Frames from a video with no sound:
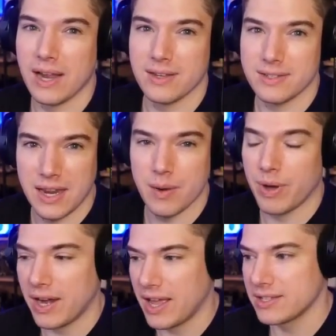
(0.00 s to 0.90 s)
Because
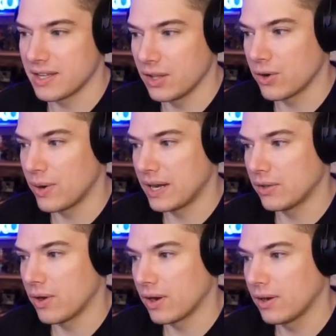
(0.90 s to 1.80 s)
Tanabata has a Yellow Coin
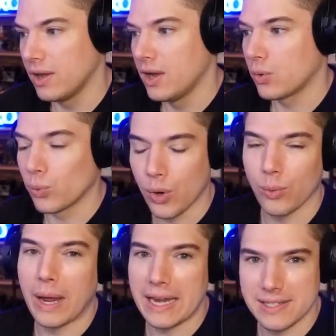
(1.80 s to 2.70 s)
LR
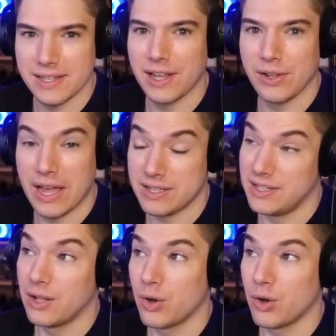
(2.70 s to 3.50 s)
worldwide has a yellow has yellow